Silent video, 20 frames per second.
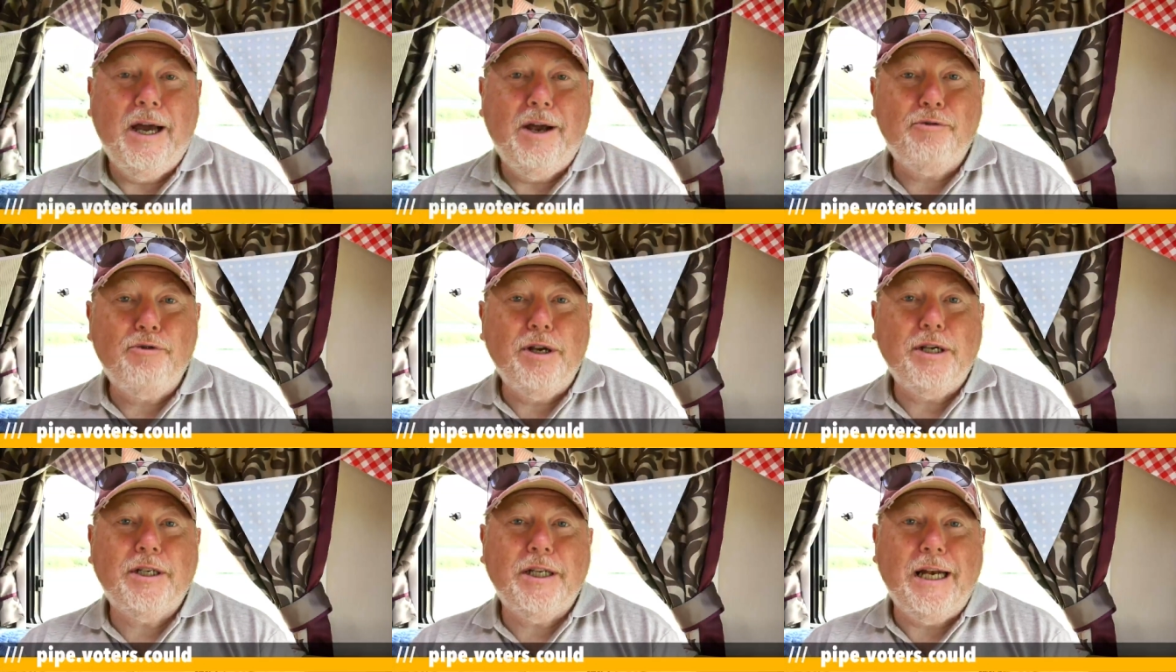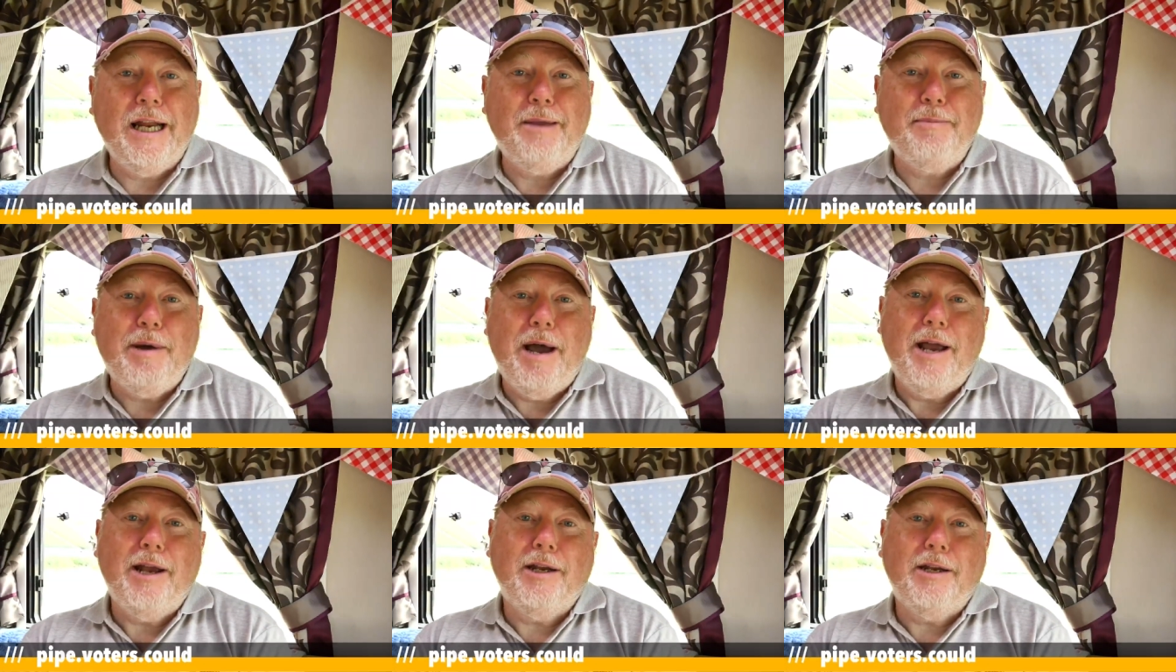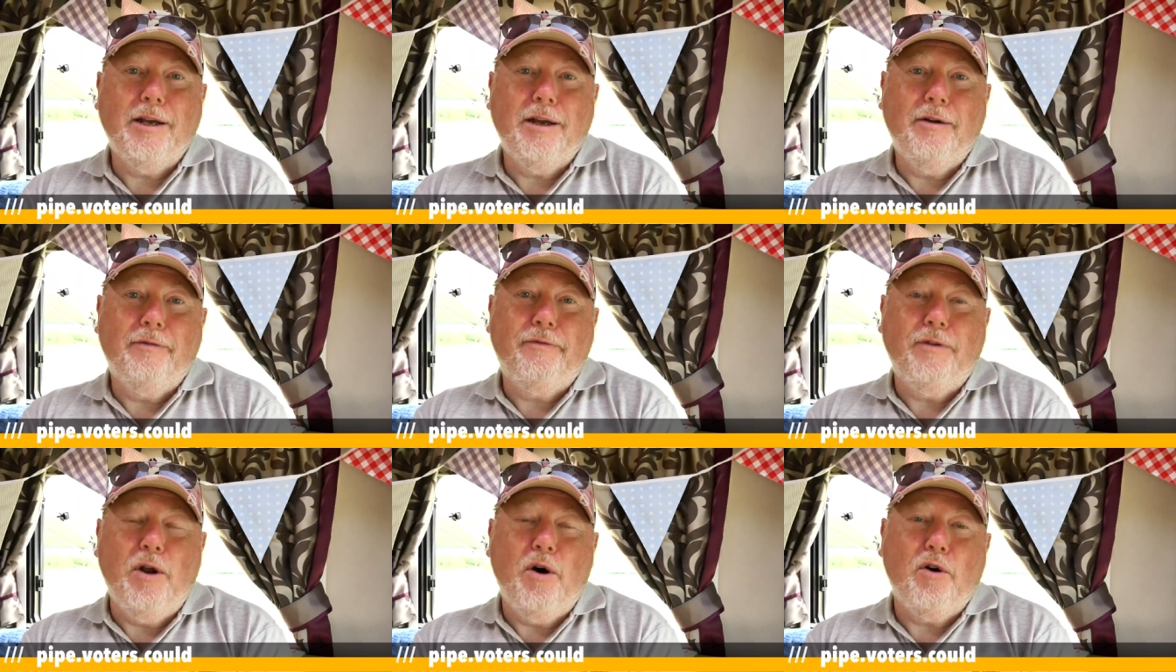recently made
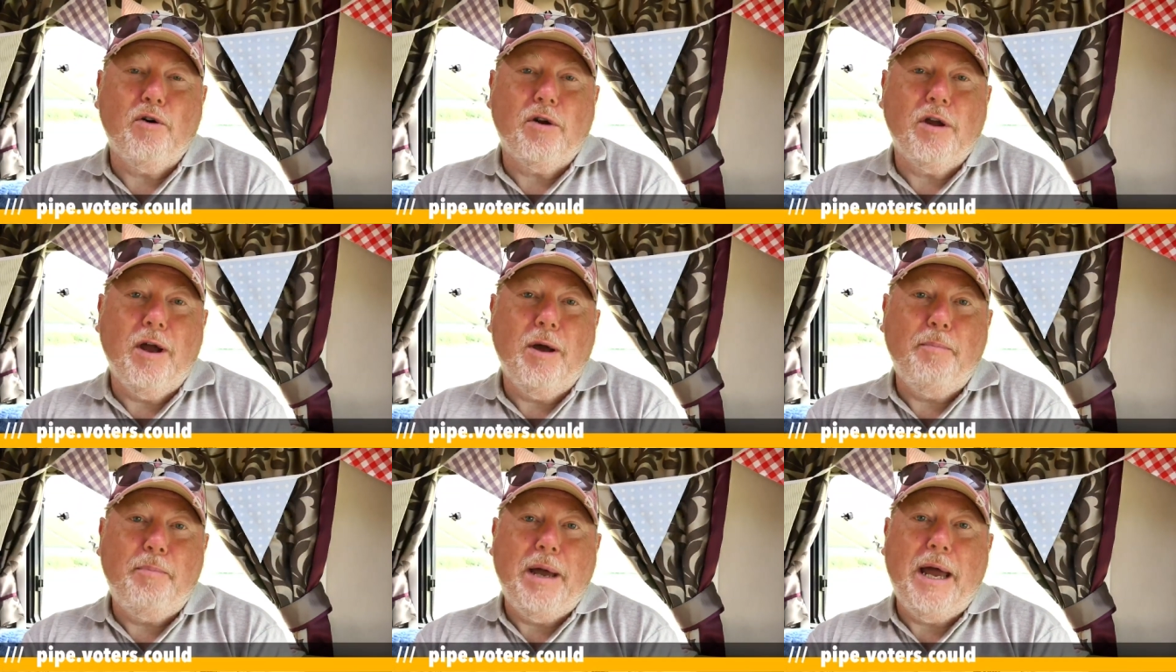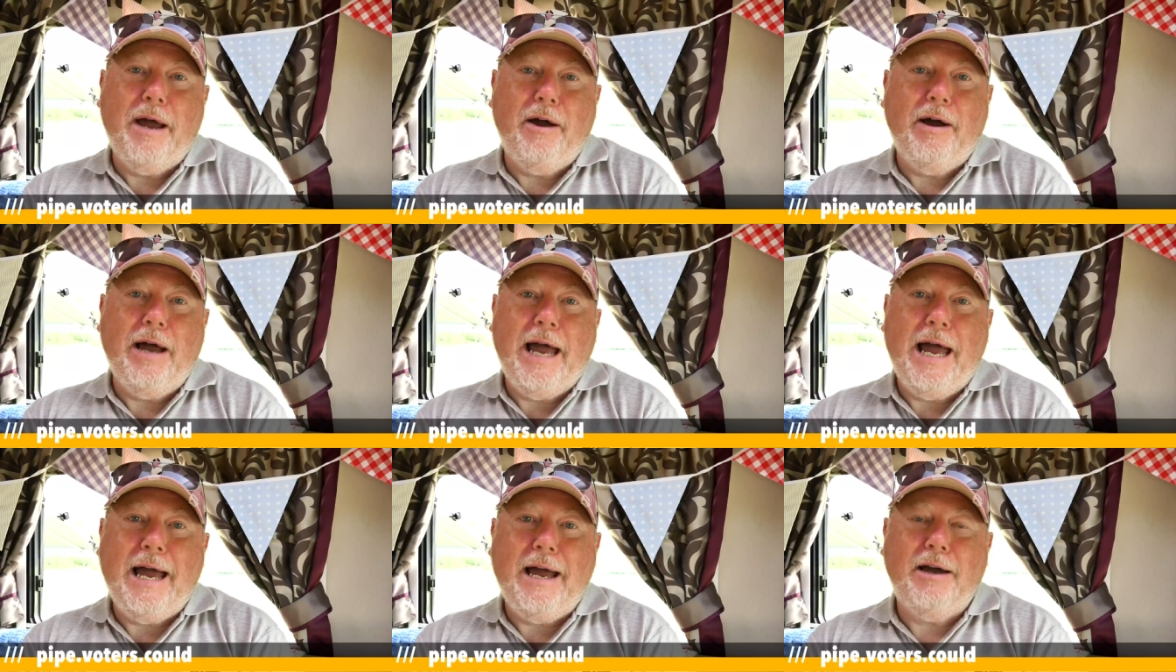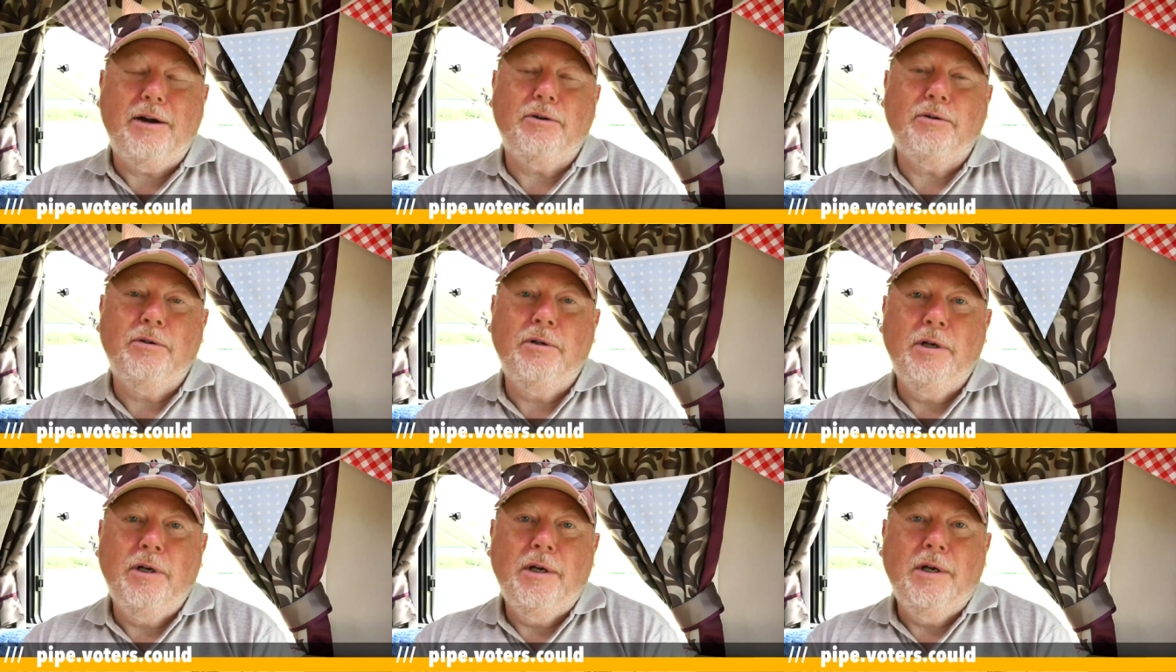a vlog about how